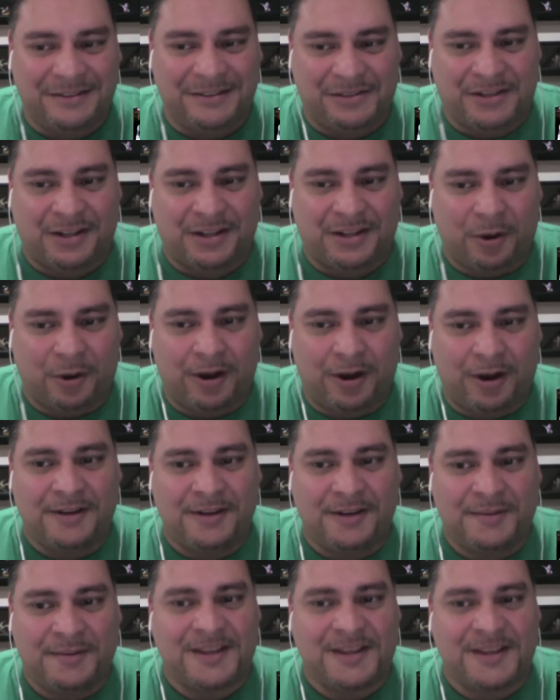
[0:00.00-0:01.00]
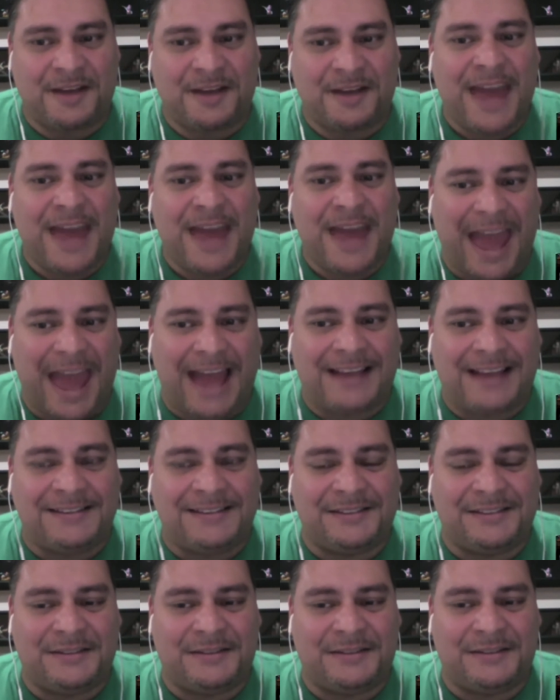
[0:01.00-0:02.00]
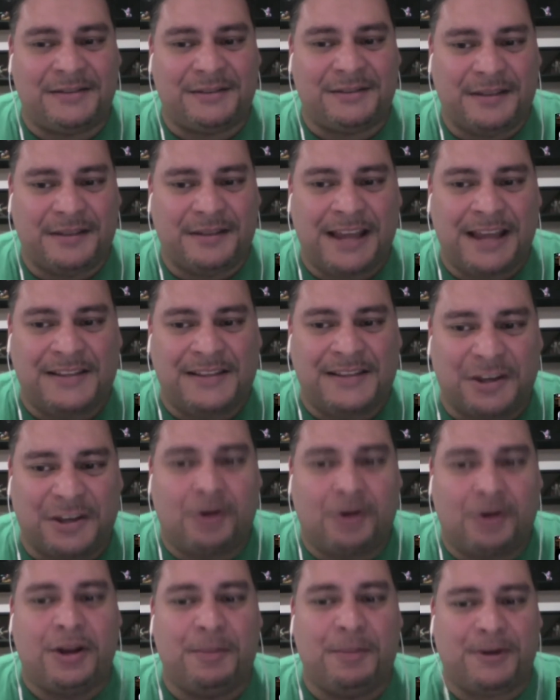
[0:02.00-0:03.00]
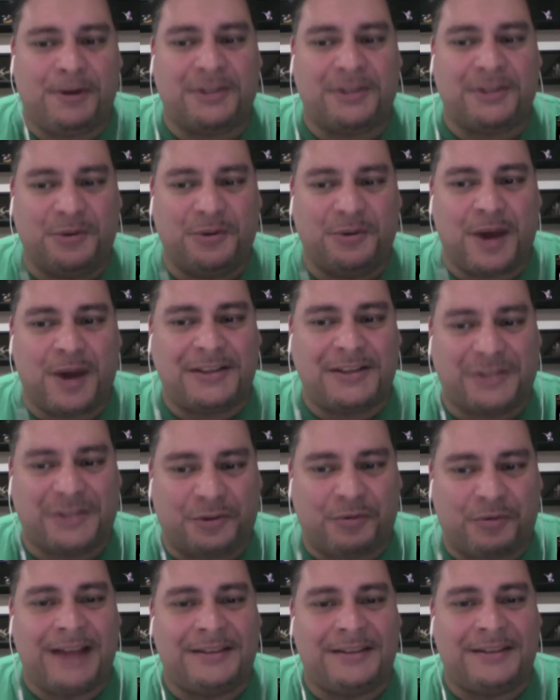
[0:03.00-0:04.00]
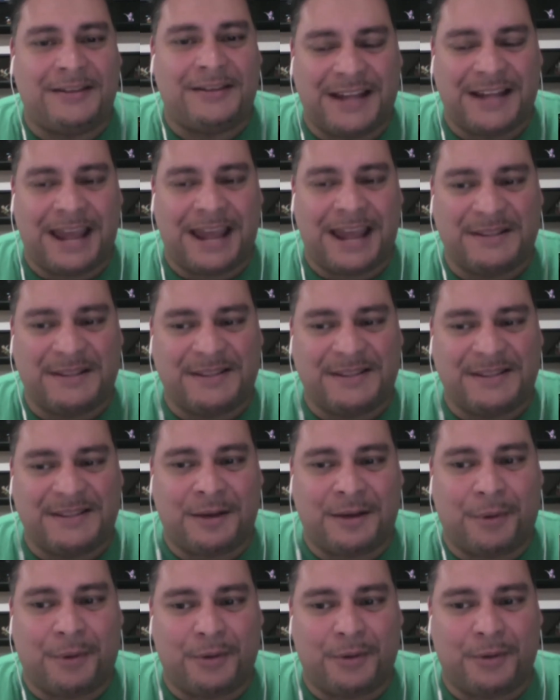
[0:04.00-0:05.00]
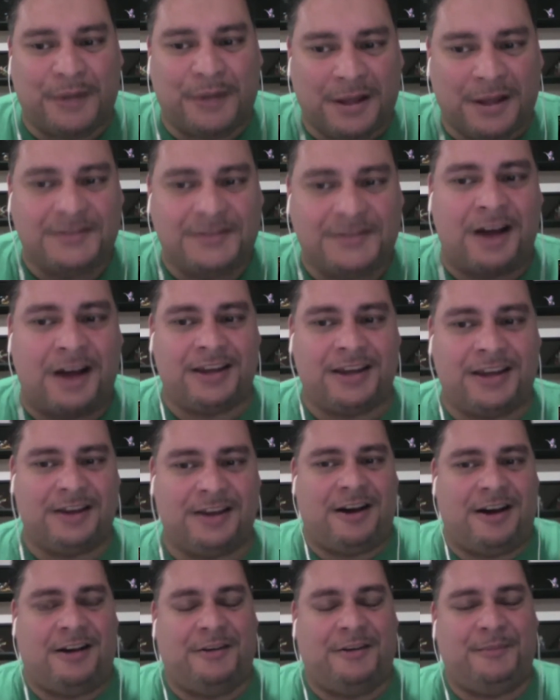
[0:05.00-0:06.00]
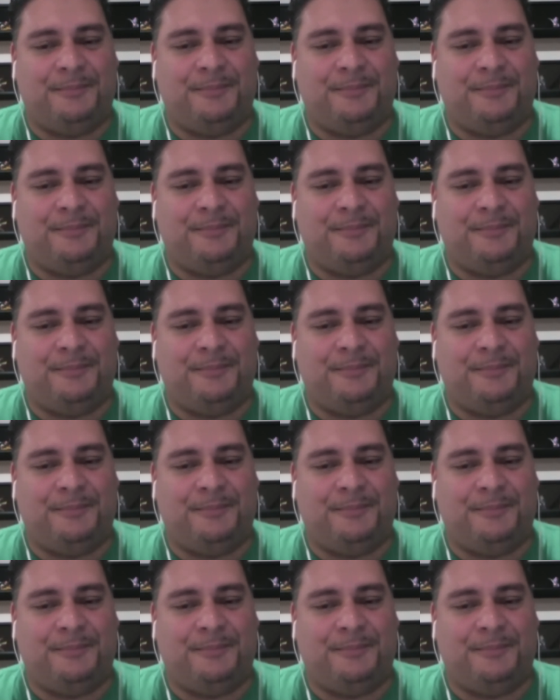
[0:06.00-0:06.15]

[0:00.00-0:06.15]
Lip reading: the lawyer himself, he's the only person who has the right to name his sailboat Donkey Kong.